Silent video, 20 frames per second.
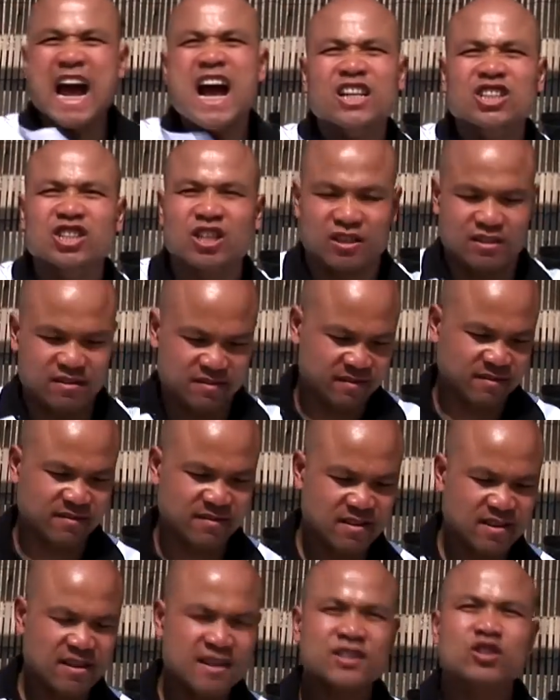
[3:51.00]
action,
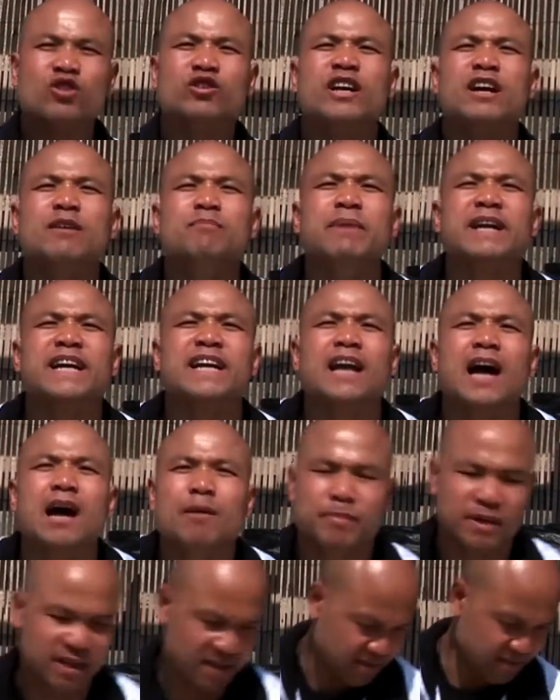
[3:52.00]
so you can make it
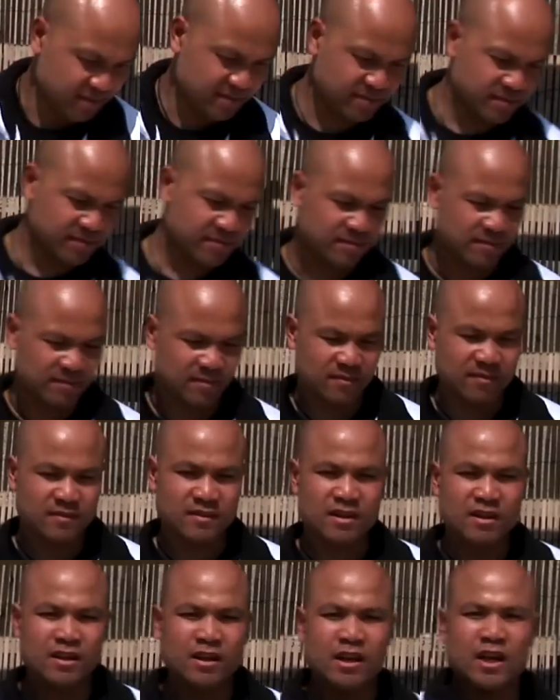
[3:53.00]
happen.
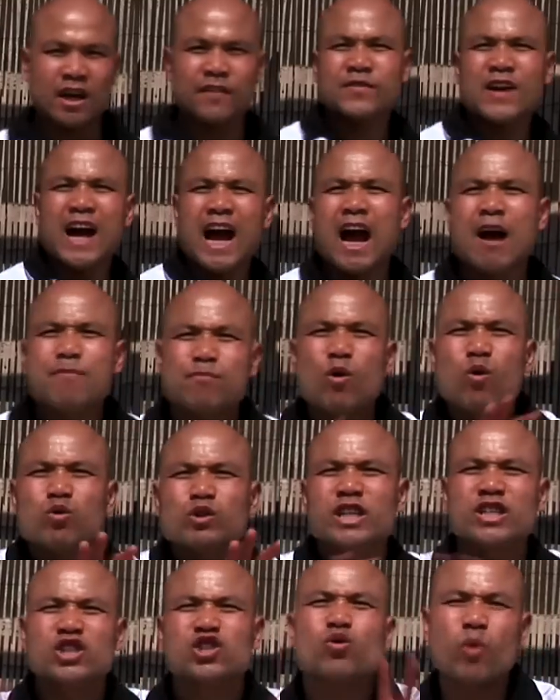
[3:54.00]
If you have all
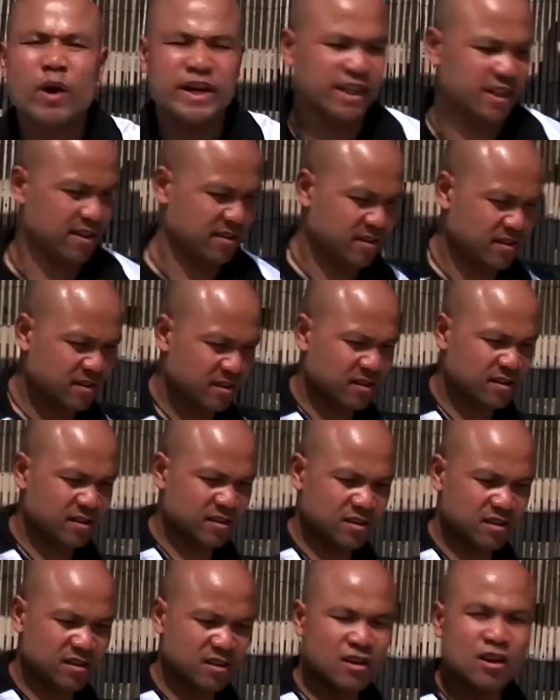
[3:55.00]
this training,
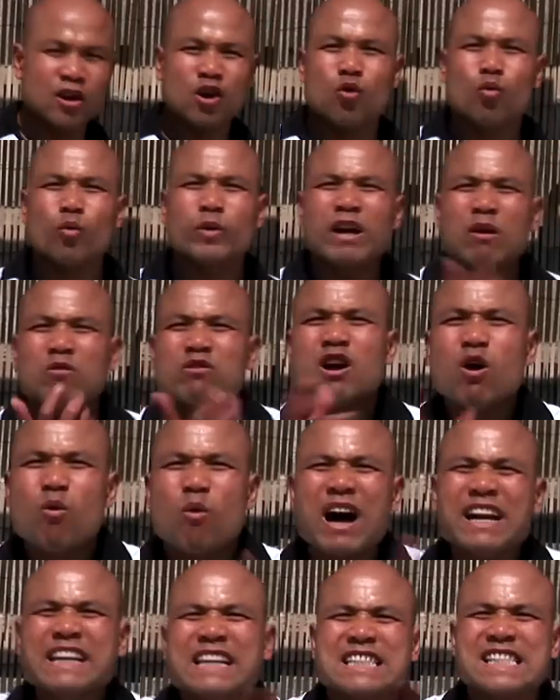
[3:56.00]
without no
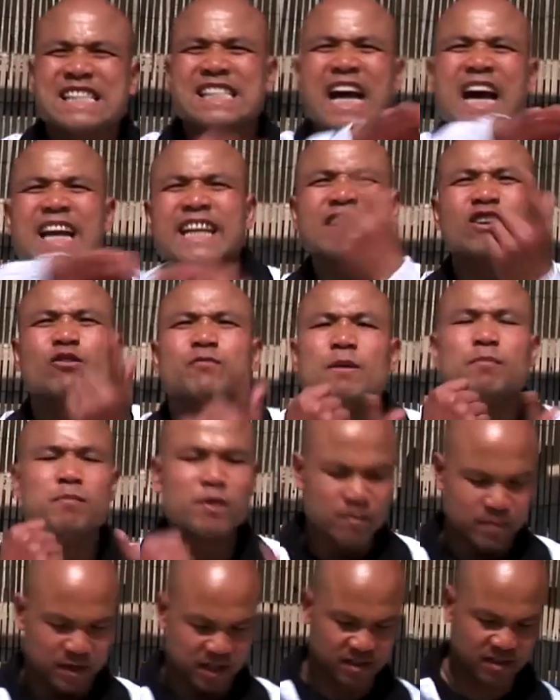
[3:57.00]
understanding of the
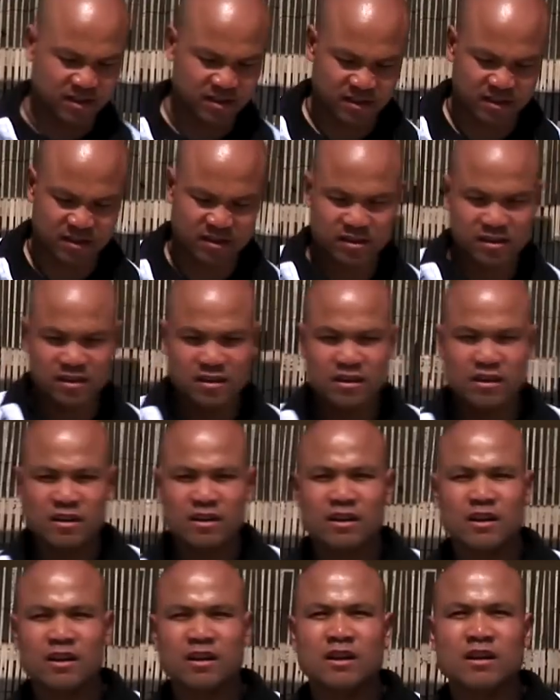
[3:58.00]
movement,
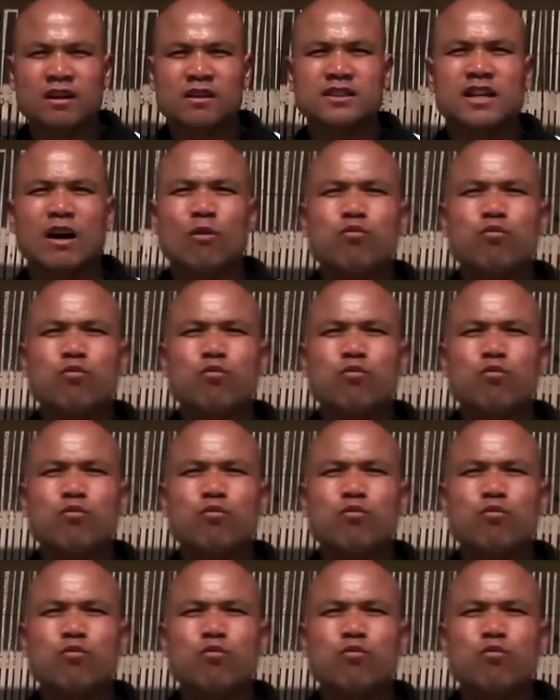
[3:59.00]
that